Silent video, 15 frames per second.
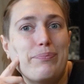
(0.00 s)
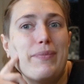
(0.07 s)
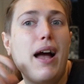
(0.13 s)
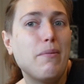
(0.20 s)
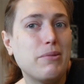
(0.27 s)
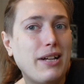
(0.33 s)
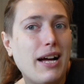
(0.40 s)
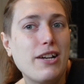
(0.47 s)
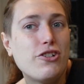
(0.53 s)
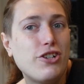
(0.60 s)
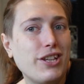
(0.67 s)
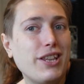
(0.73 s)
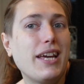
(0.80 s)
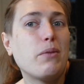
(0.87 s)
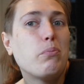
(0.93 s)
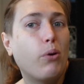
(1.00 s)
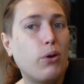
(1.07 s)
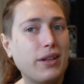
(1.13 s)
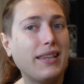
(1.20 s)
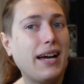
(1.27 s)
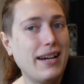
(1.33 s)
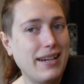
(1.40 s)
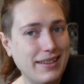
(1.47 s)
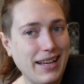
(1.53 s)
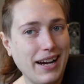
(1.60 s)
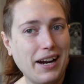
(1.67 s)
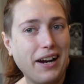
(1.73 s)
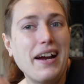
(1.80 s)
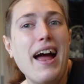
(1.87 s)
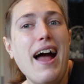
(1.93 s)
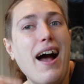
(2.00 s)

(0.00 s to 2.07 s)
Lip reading: I'm glad she like put that in there.